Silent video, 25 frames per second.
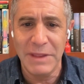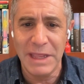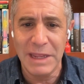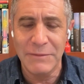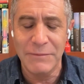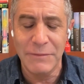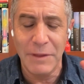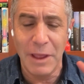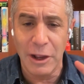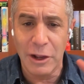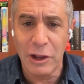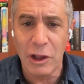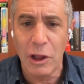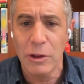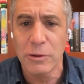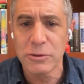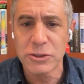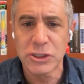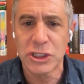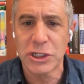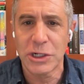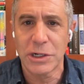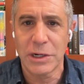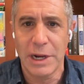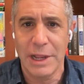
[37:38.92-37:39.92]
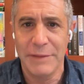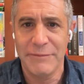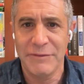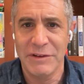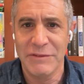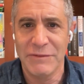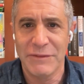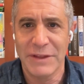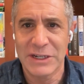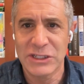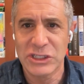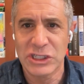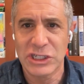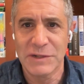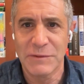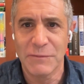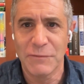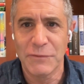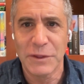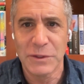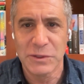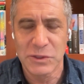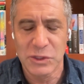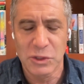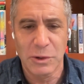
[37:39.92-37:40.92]
In a culture of invention
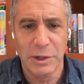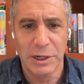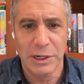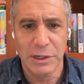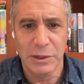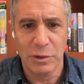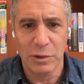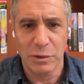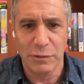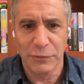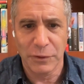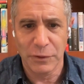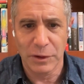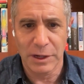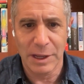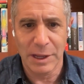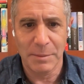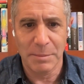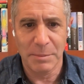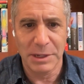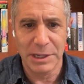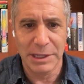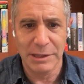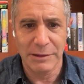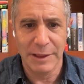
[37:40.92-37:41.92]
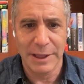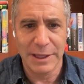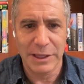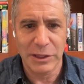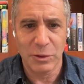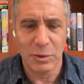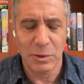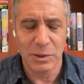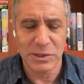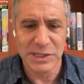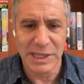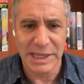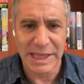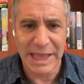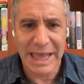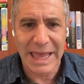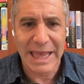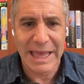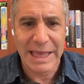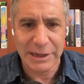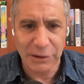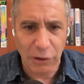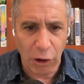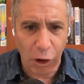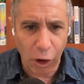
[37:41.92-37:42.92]
feels critical for a company like yours. It
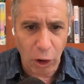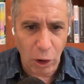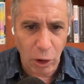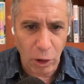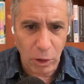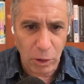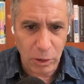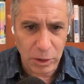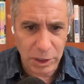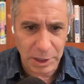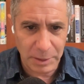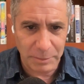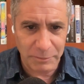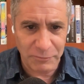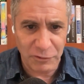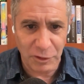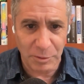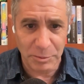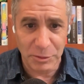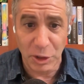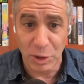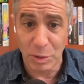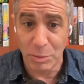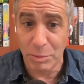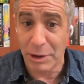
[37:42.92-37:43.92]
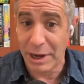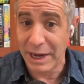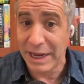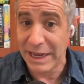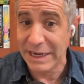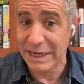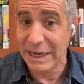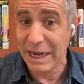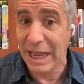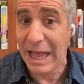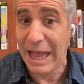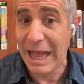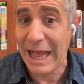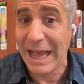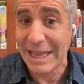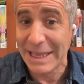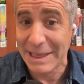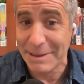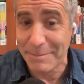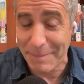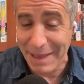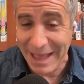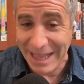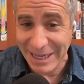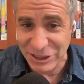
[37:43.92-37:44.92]
can't all come from your brain, I
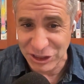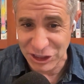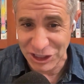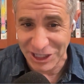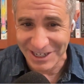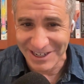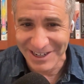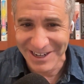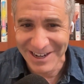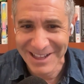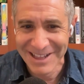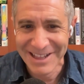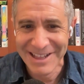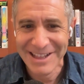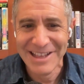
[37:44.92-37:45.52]
imagine.